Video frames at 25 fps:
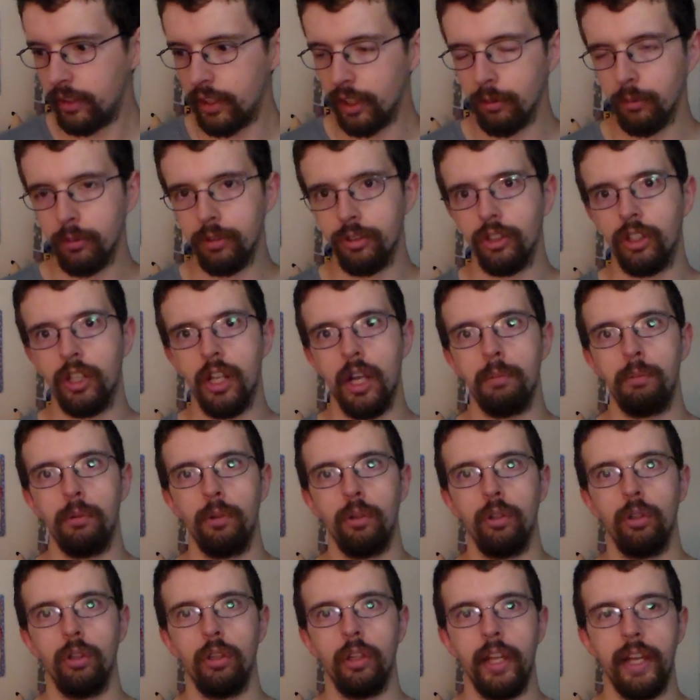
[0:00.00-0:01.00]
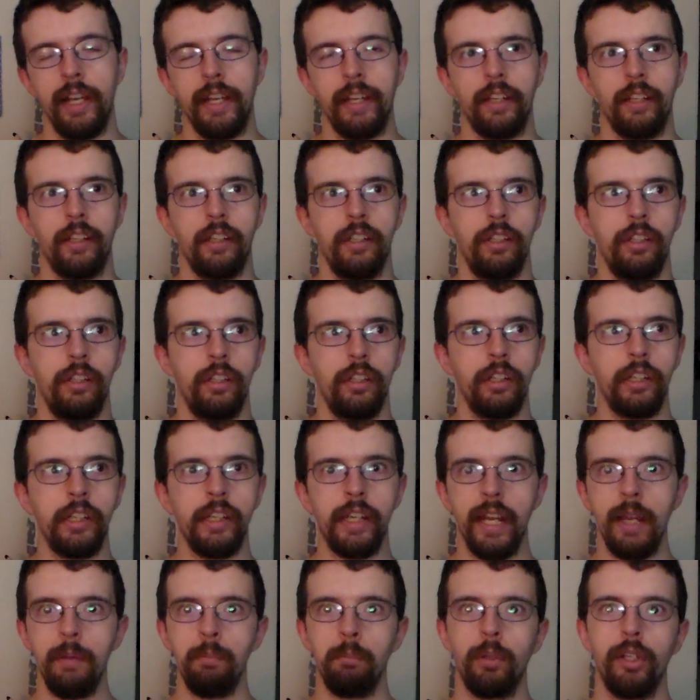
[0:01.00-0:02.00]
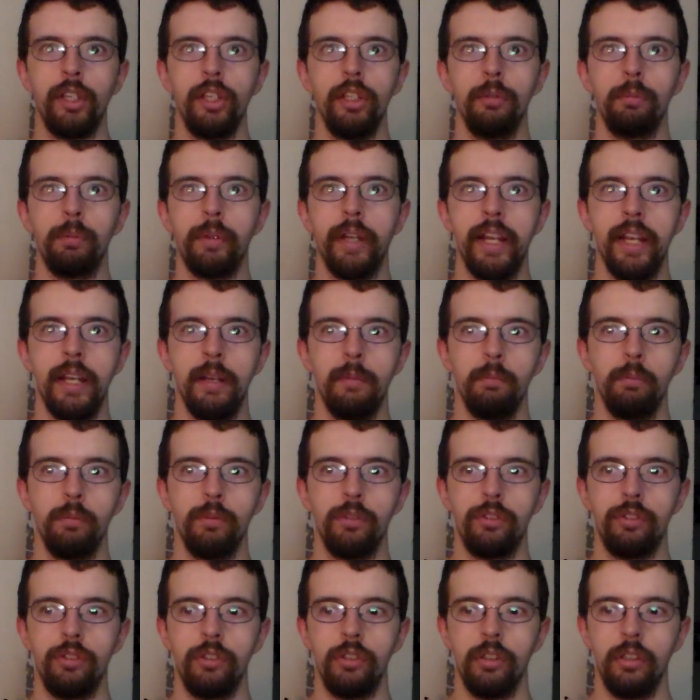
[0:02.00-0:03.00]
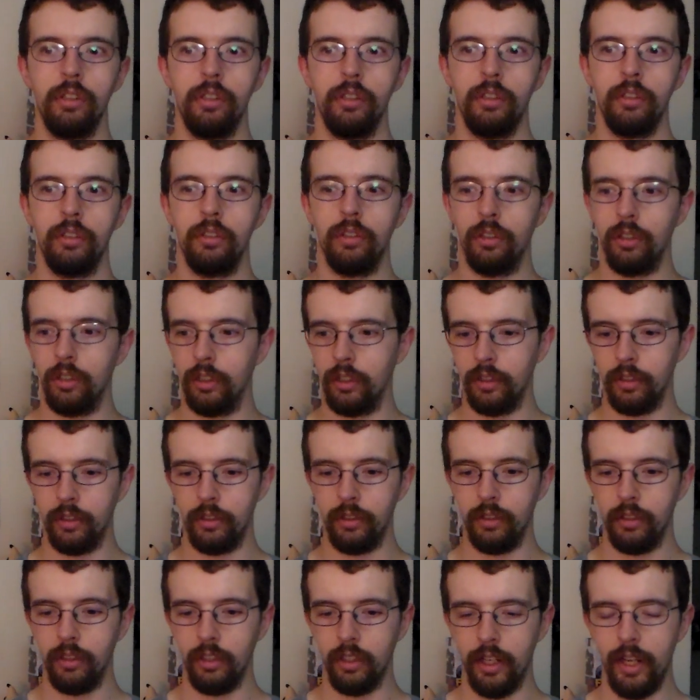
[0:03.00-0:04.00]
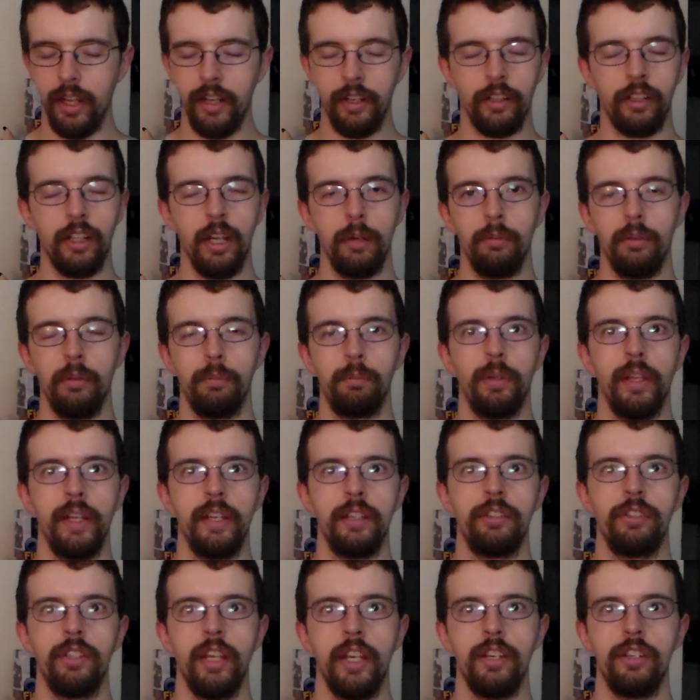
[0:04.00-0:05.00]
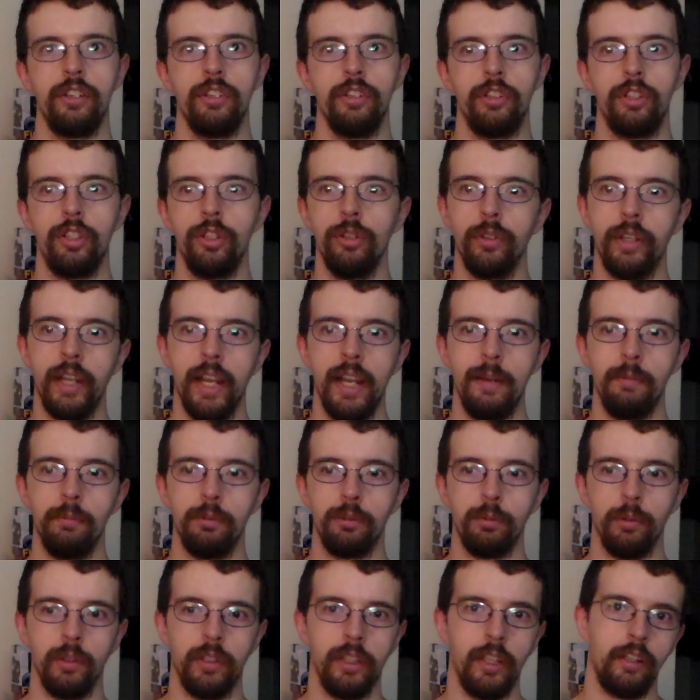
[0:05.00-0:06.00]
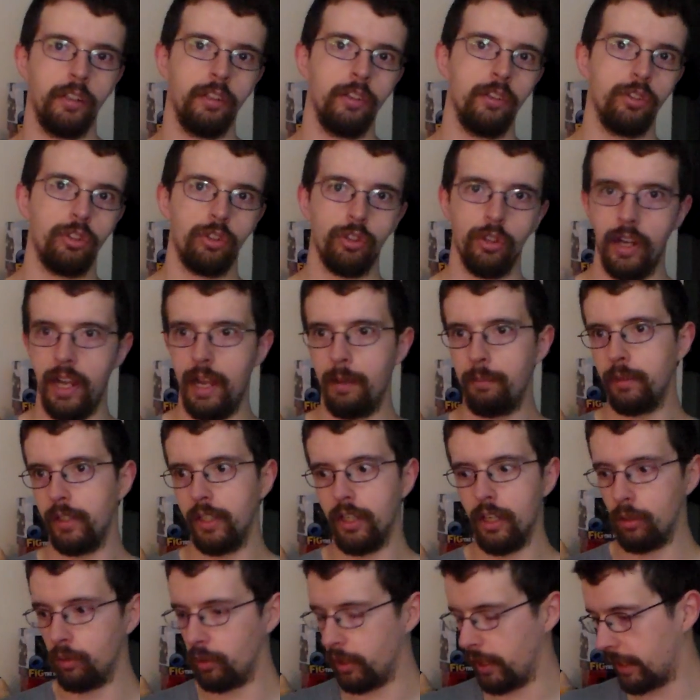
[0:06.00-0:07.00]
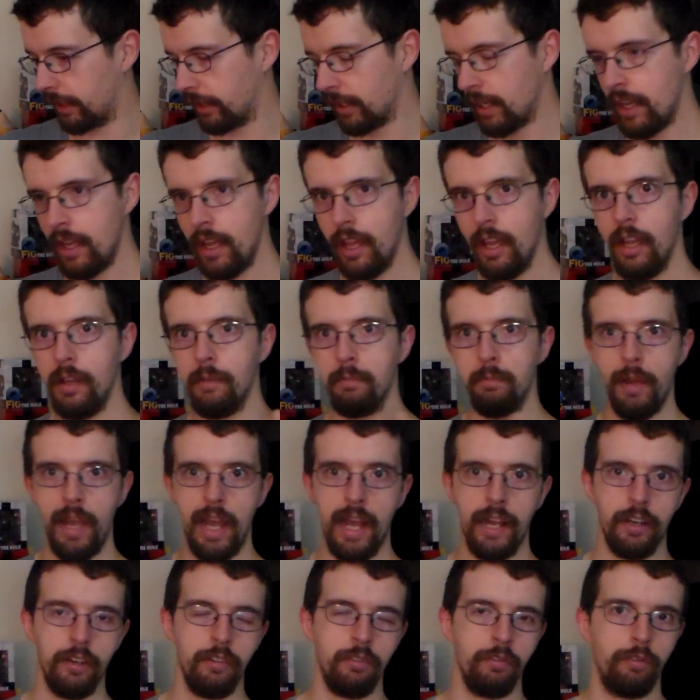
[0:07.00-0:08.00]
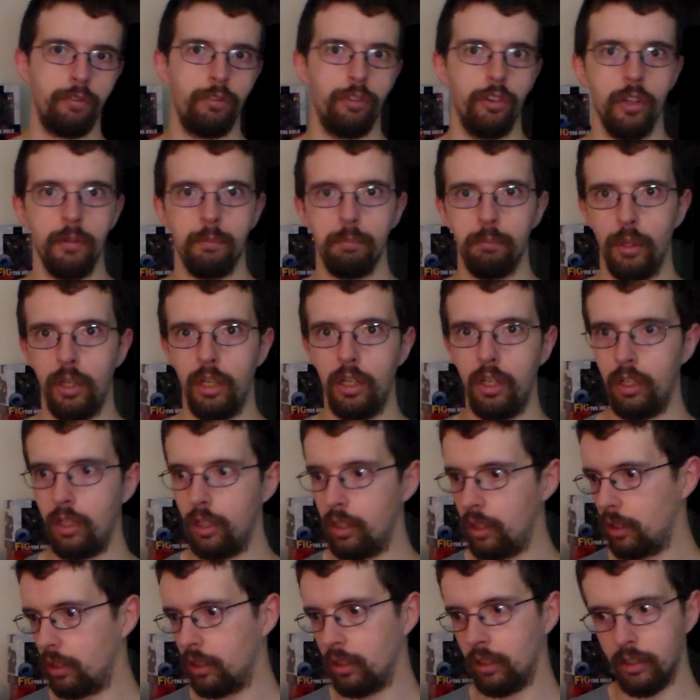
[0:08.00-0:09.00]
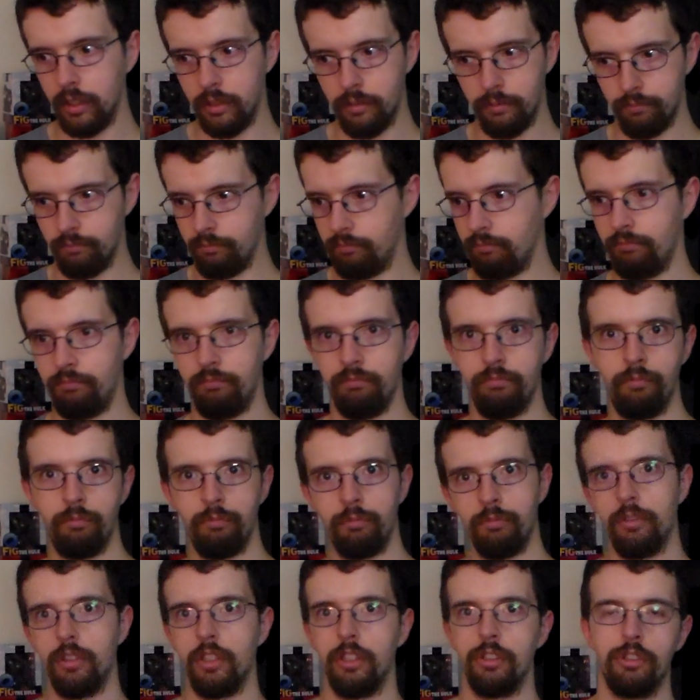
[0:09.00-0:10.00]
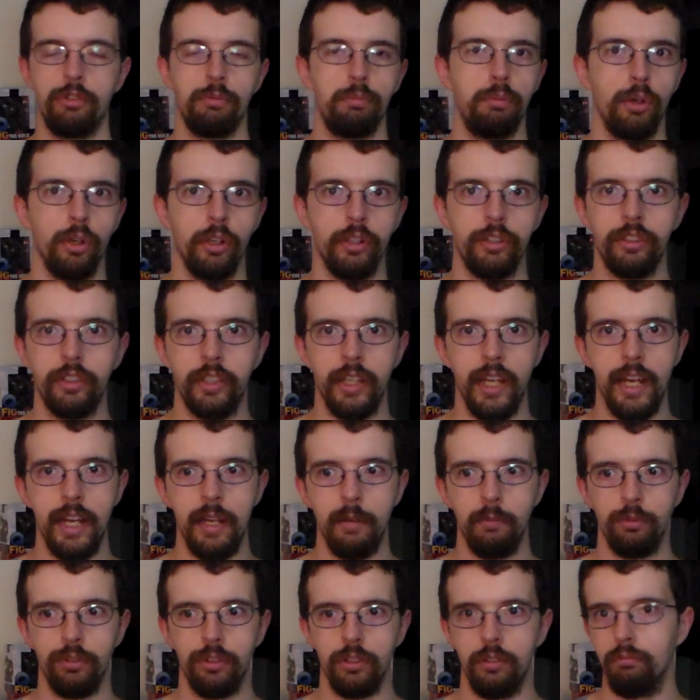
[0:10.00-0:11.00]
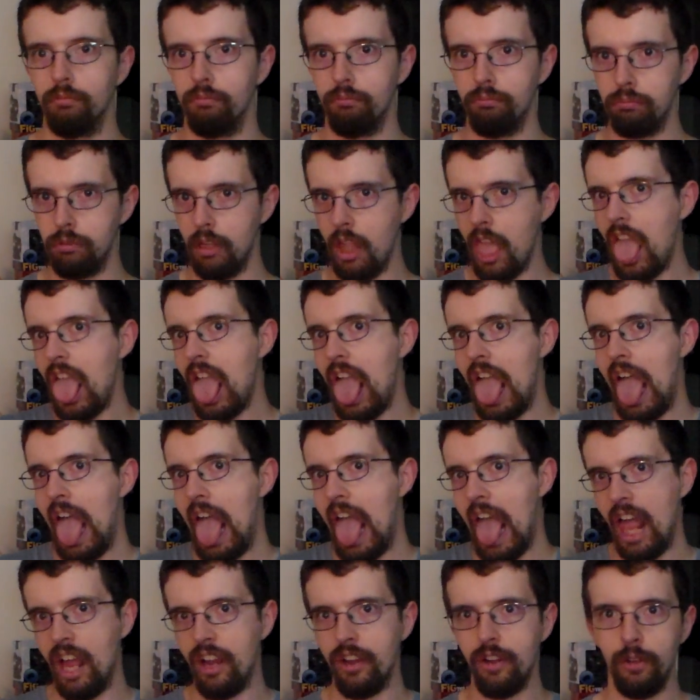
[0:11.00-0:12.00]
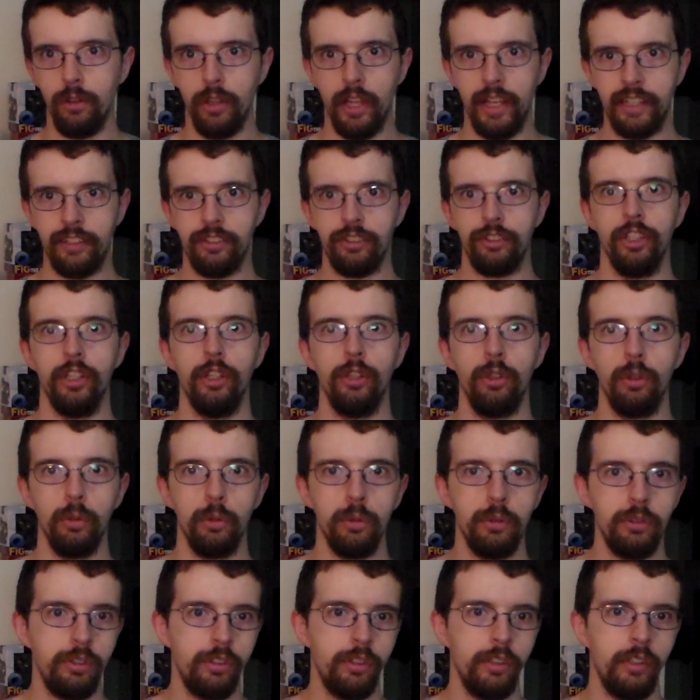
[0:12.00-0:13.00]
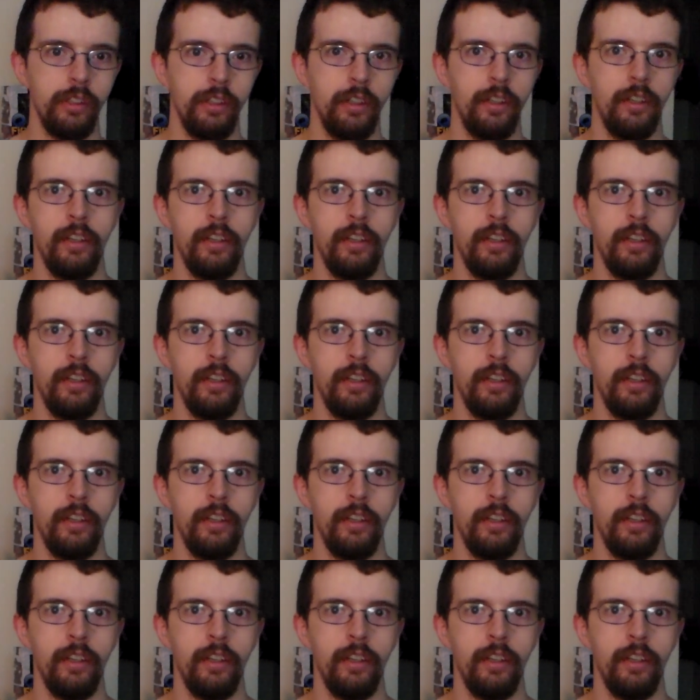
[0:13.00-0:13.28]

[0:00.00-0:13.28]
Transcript: There was a couple, GameCube games, and a couple PlayStation 2 games, but they're those crappy, like Madden football and sports games, and who likes those?